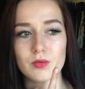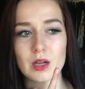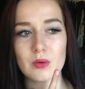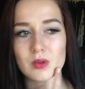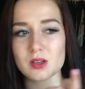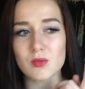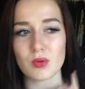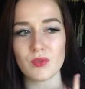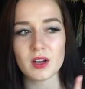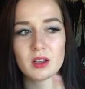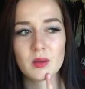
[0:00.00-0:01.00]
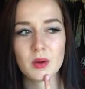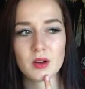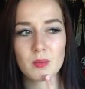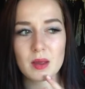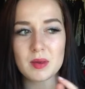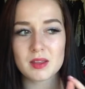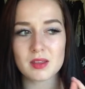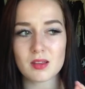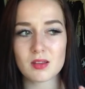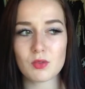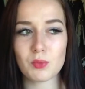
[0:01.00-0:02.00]
I was just reflecting upon it. Maybe
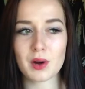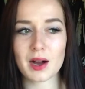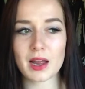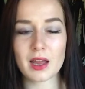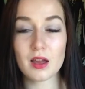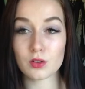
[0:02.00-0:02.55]
this is why